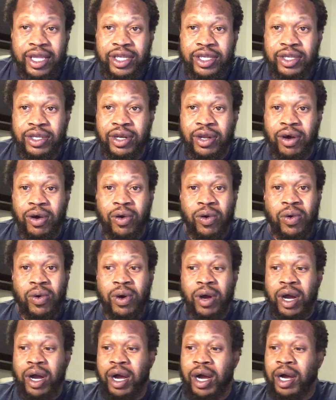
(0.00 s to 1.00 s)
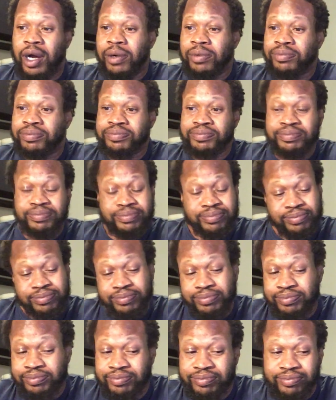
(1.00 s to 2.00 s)
you know,
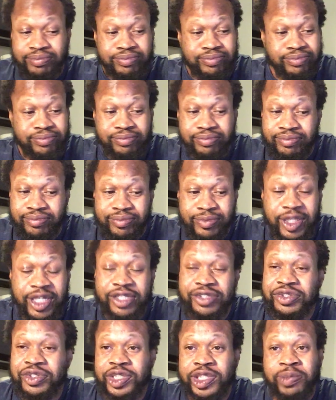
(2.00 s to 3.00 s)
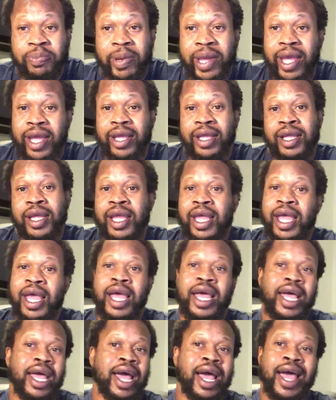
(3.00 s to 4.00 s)
disrespect,
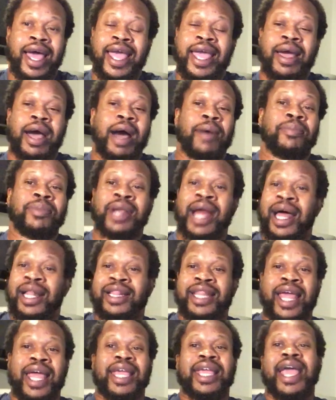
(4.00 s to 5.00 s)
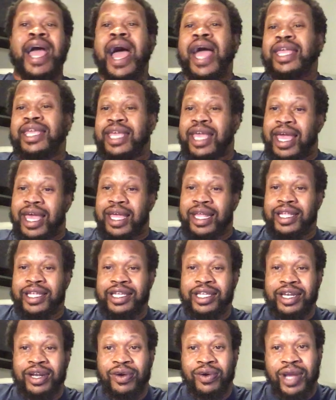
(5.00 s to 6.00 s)
I'm not that guy yet.
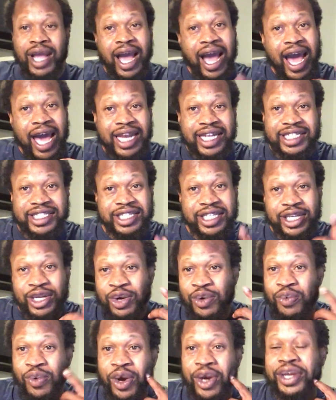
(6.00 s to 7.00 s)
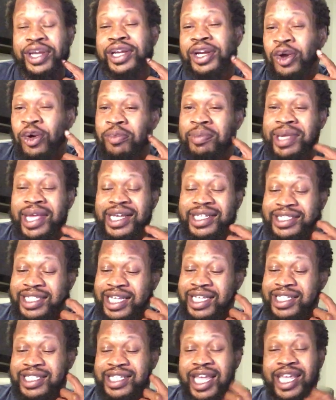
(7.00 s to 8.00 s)
You know, God is still working on me, as
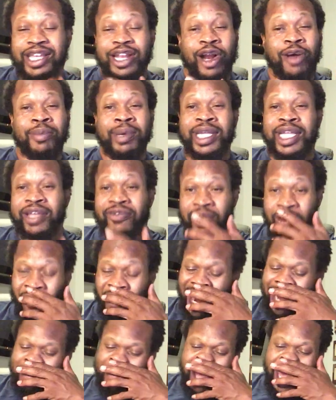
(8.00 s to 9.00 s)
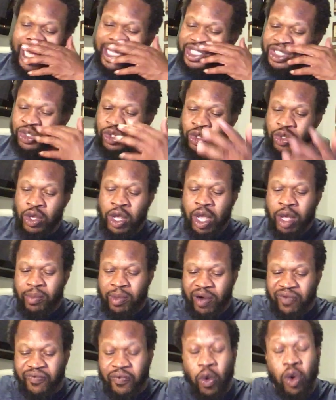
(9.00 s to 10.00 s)
they say. You know, I'm going to give it right back to you.
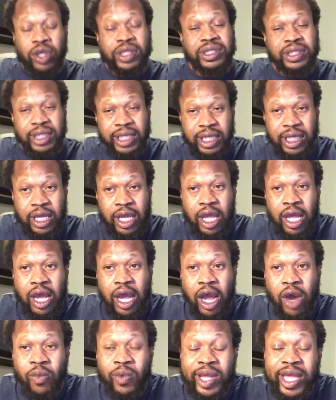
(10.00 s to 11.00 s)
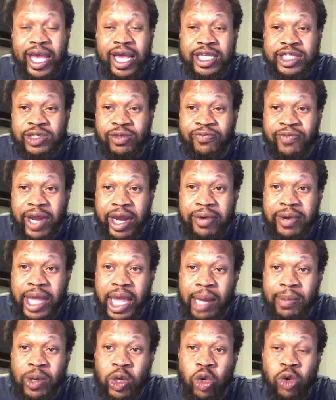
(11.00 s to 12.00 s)
But fortunately, we have some very
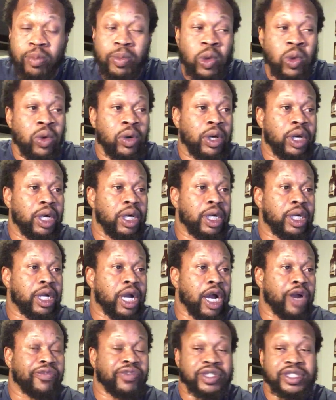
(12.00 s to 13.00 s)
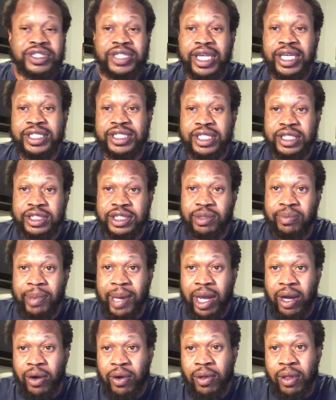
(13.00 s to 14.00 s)
amicable conversations
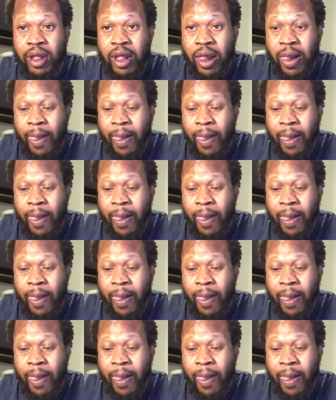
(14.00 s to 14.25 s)
about